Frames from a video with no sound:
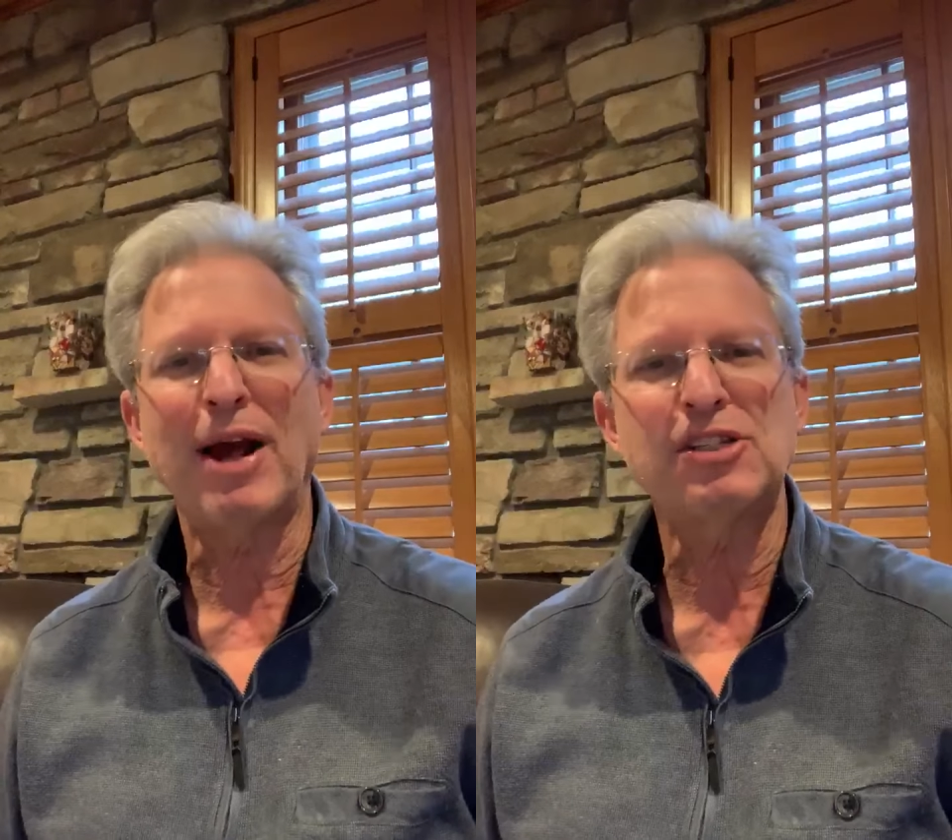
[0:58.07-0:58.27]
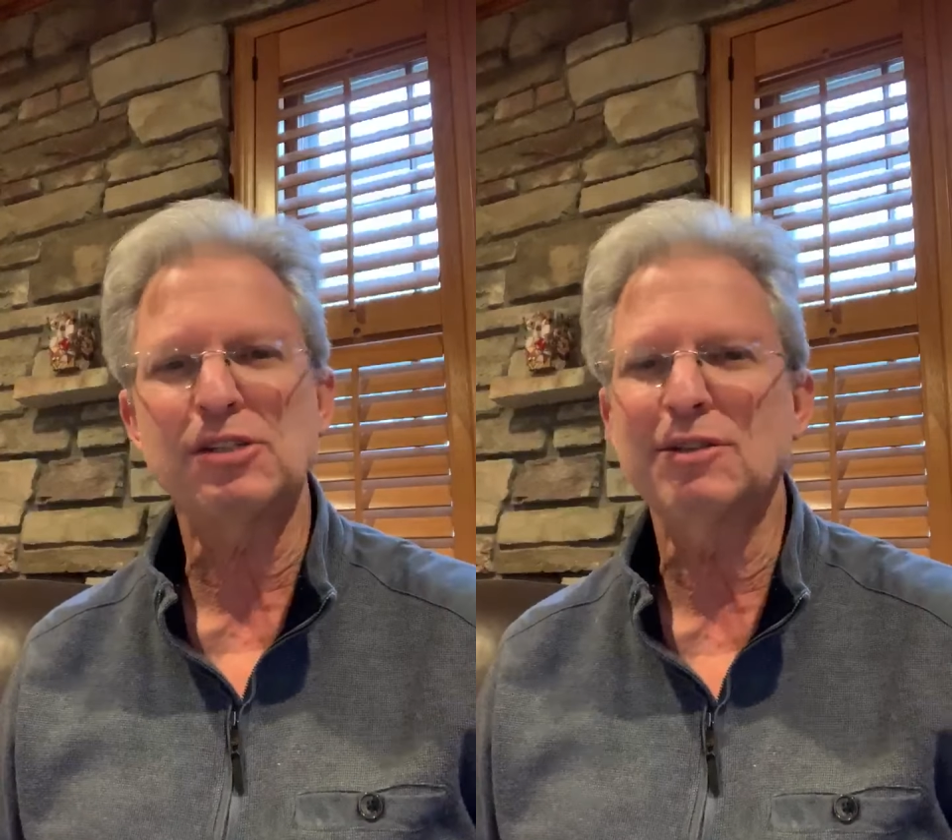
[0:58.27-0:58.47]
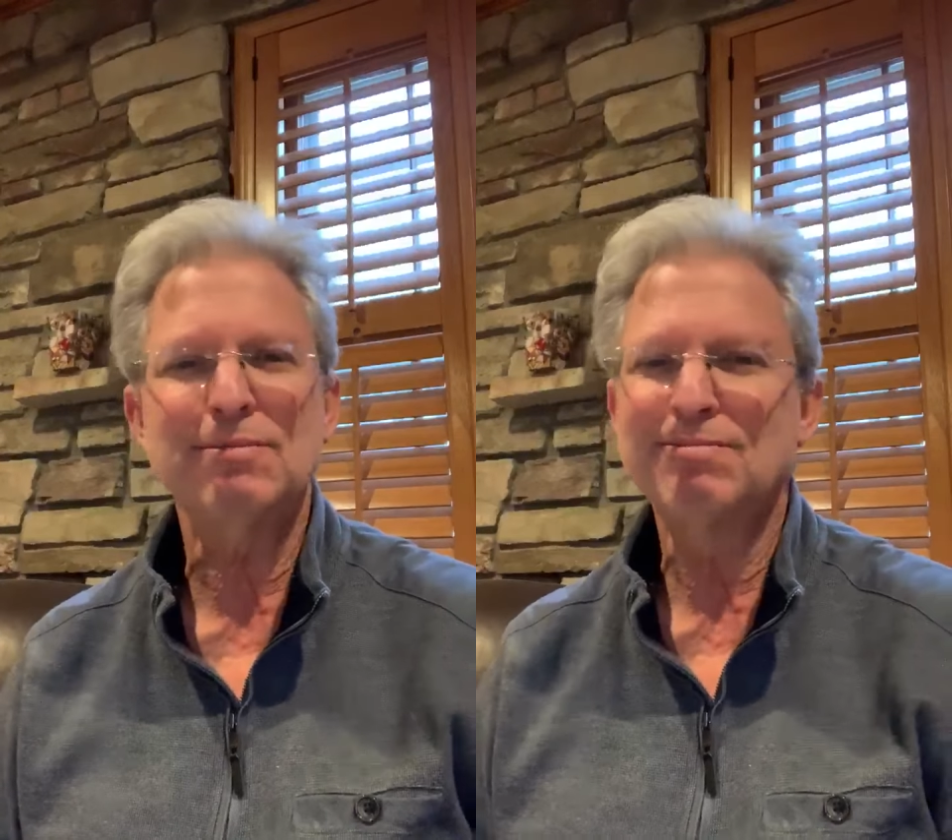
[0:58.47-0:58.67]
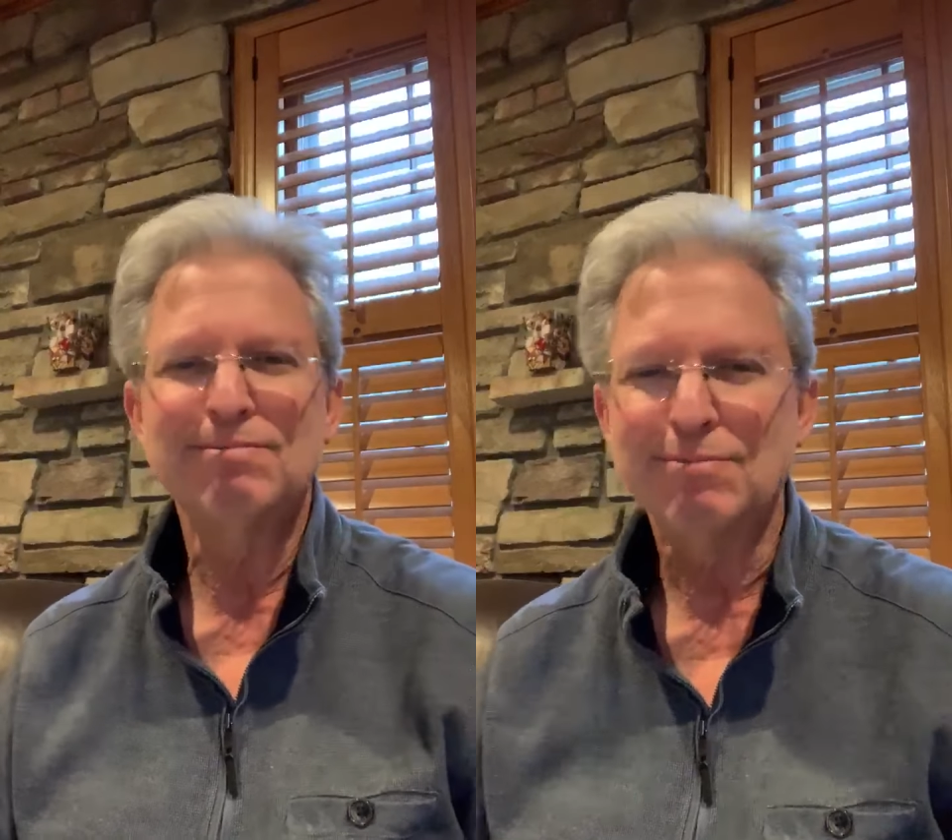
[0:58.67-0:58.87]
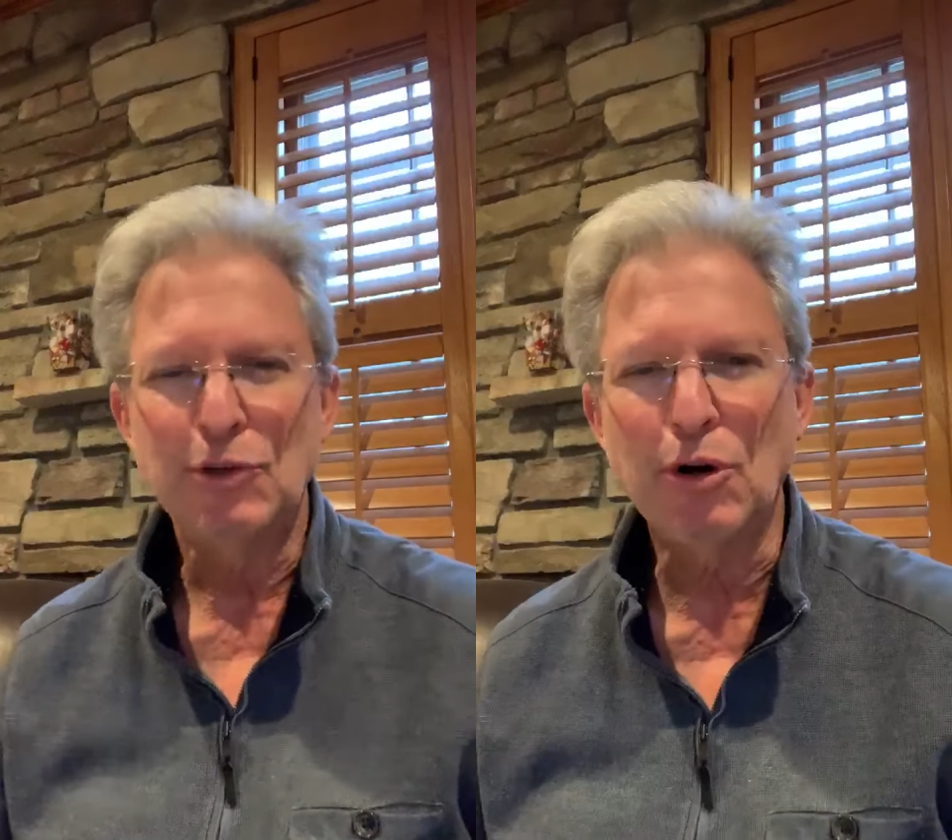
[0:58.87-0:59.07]
excellent
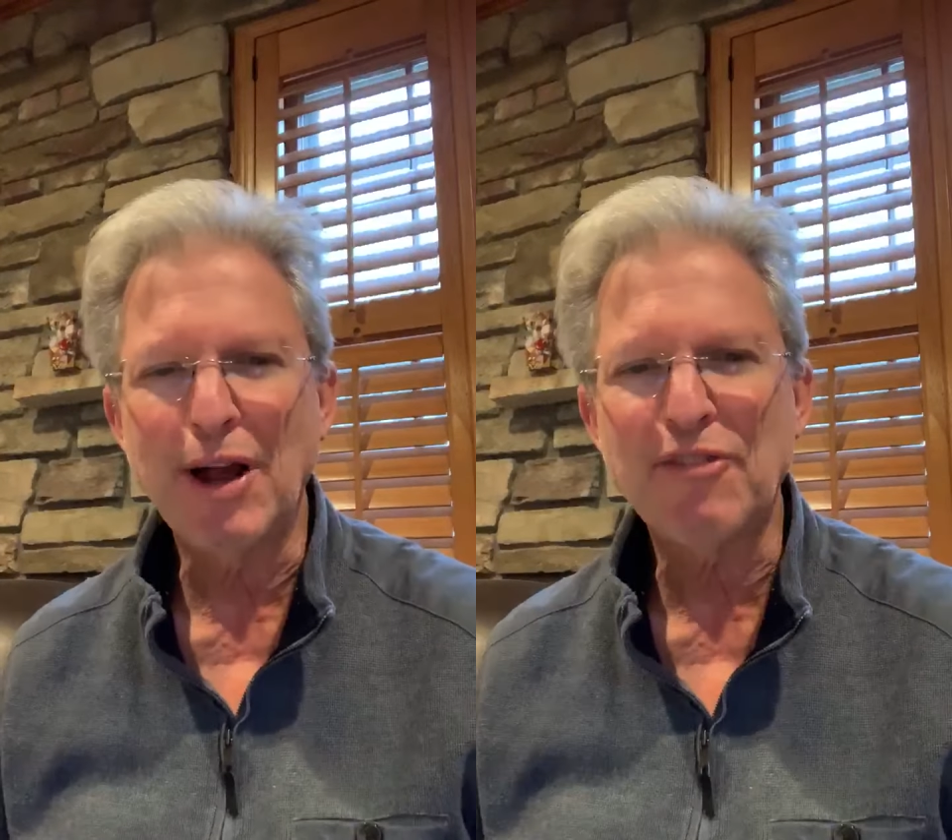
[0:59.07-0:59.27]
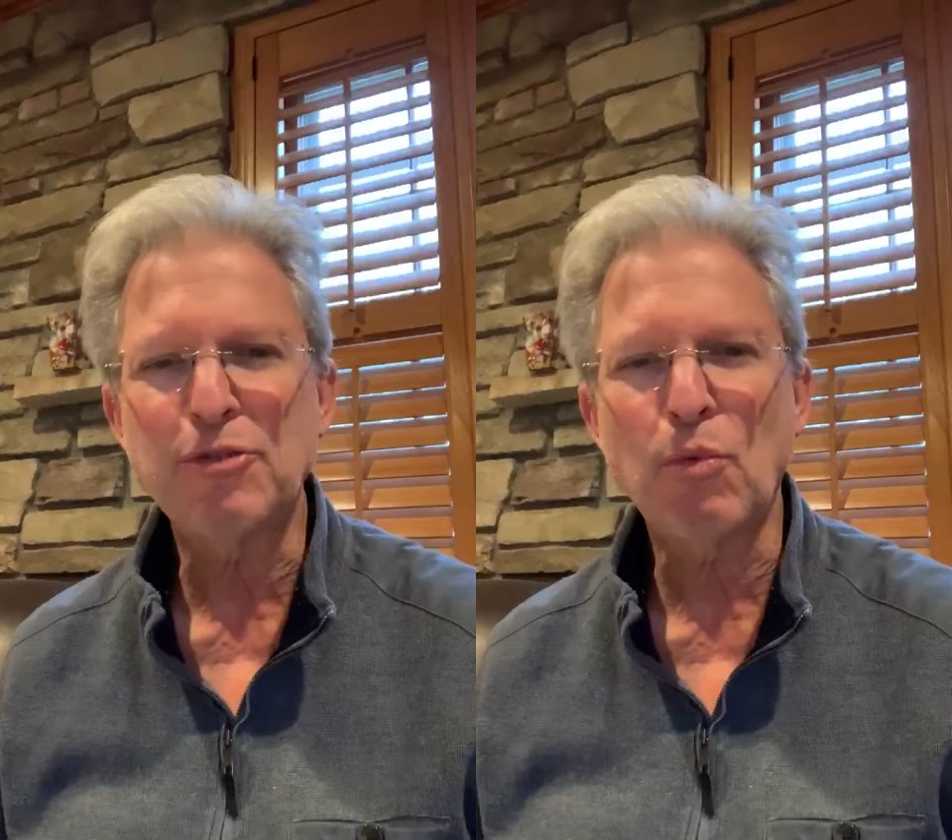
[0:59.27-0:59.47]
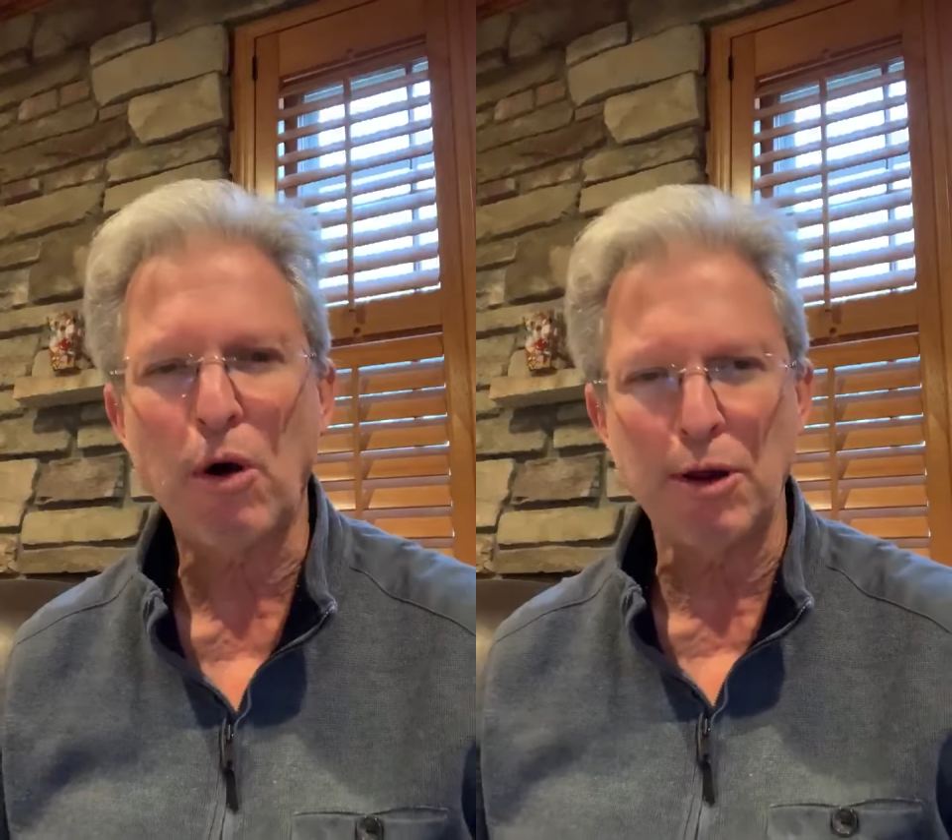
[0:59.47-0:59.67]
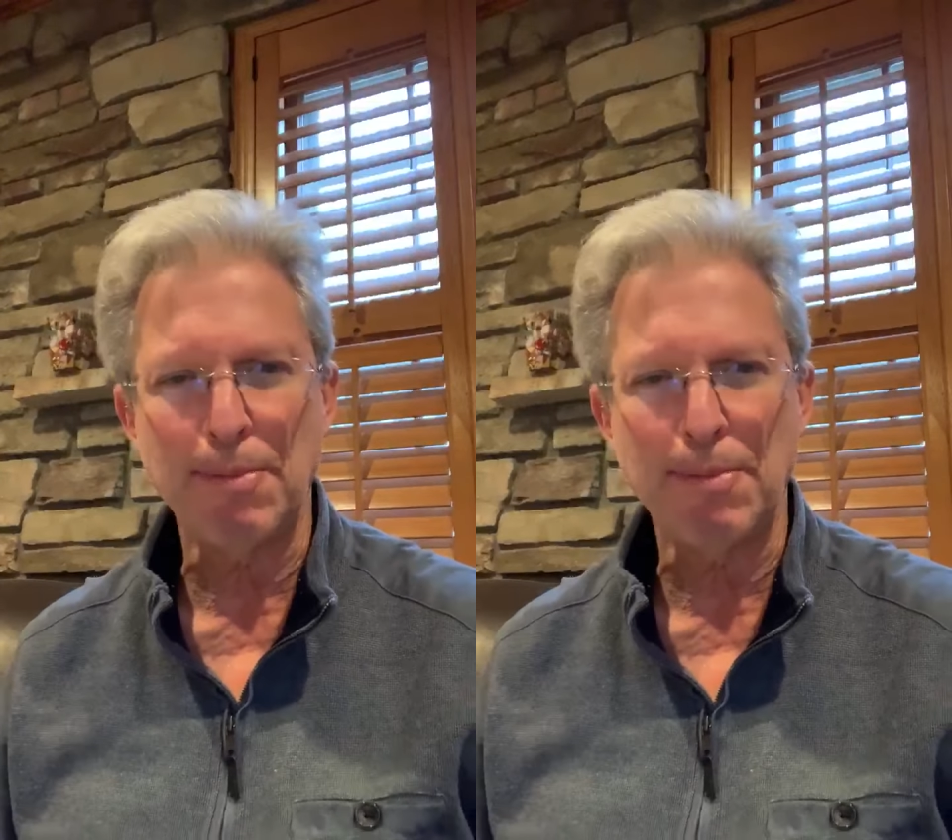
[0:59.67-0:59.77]
you don't have to worry